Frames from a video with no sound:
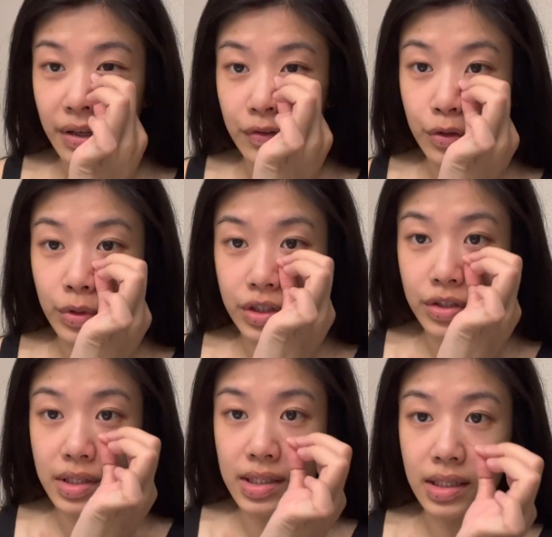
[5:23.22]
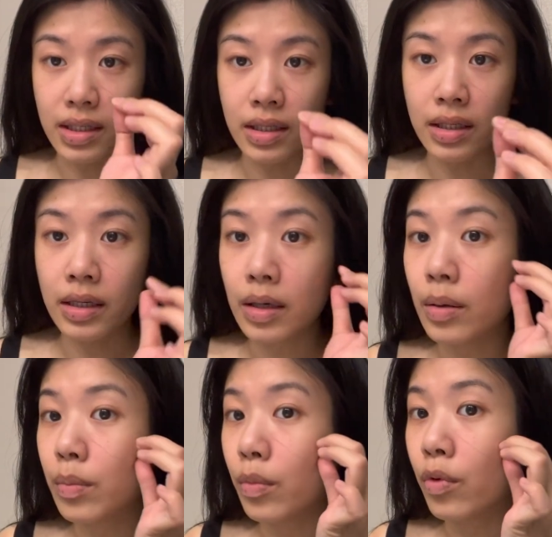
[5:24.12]
if you want to see
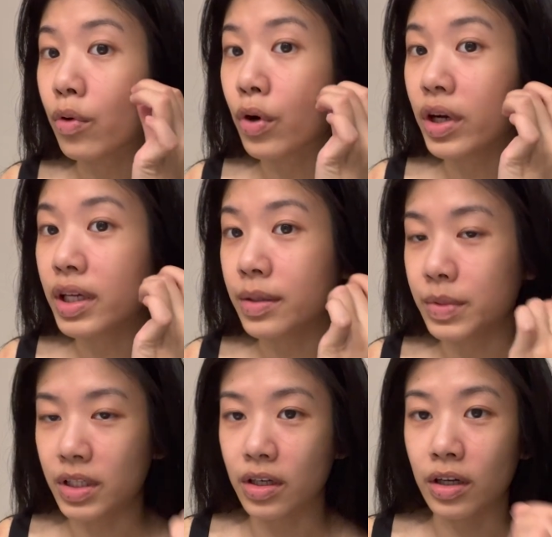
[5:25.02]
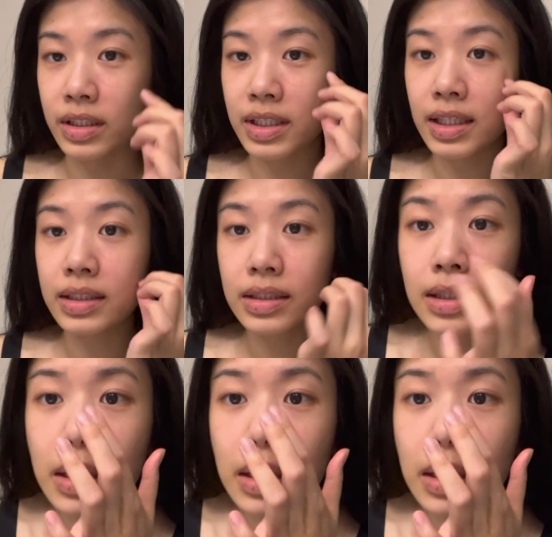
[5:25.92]
more E M T content,